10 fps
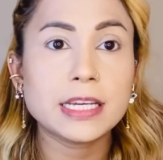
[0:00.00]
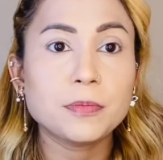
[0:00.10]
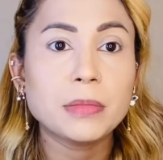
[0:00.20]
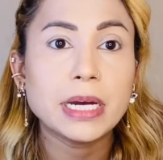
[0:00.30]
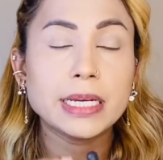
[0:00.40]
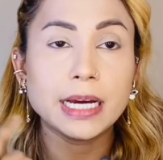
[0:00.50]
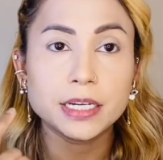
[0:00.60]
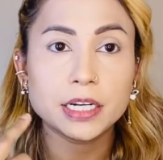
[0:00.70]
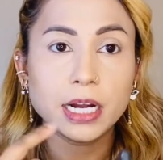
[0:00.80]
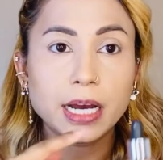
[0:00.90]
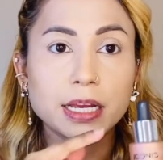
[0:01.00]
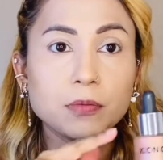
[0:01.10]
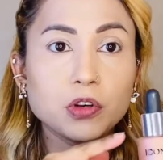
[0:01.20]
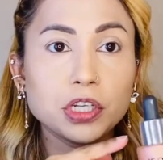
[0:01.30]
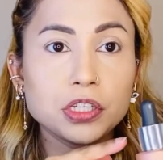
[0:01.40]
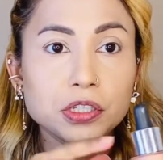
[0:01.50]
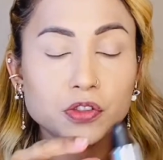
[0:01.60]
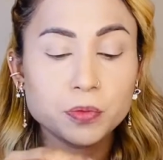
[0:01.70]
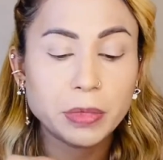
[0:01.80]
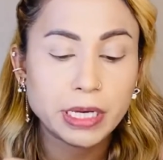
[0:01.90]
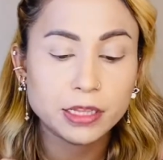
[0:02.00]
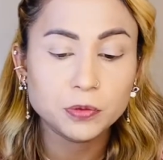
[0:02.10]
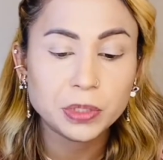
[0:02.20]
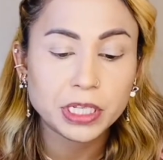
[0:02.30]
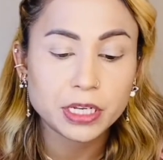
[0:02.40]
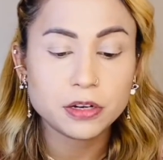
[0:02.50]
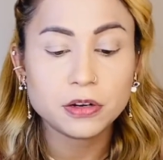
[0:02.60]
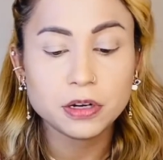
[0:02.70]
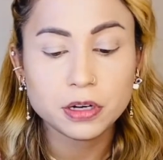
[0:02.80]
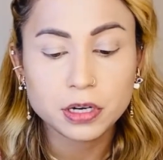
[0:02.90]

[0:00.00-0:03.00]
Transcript: my under eye, I'm going to use my illuminator,